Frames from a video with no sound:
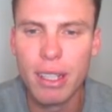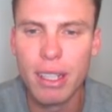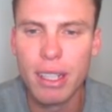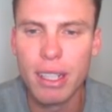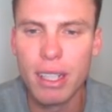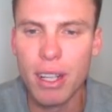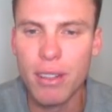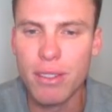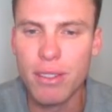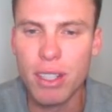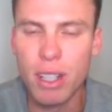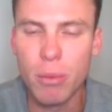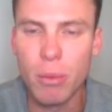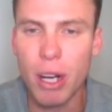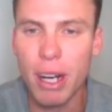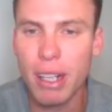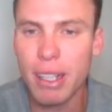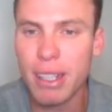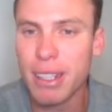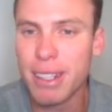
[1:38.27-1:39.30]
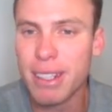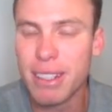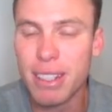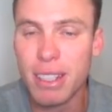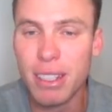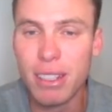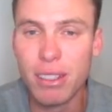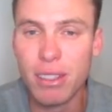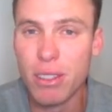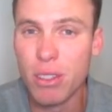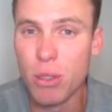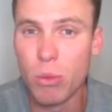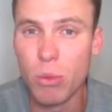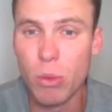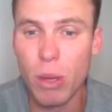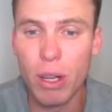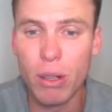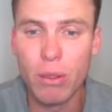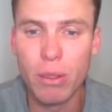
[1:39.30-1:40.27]
You know, if Jeremiah can continue to do
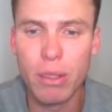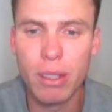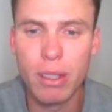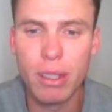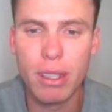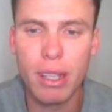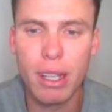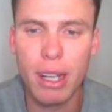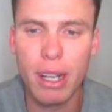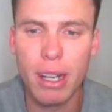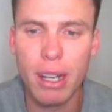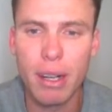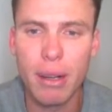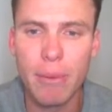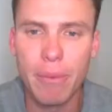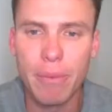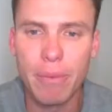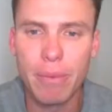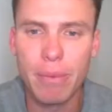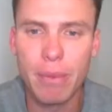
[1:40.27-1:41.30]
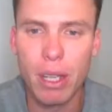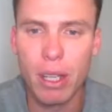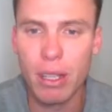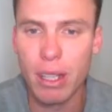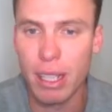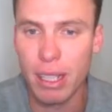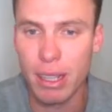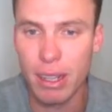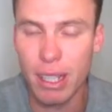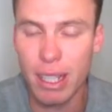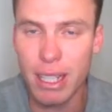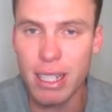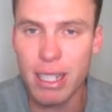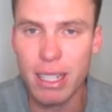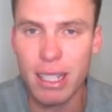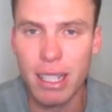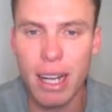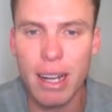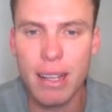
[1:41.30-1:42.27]
well, um, yeah, like like he did
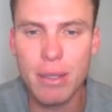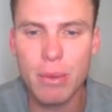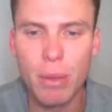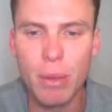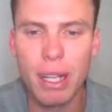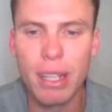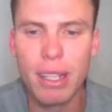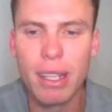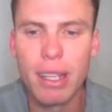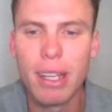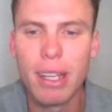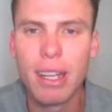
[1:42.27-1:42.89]
last week,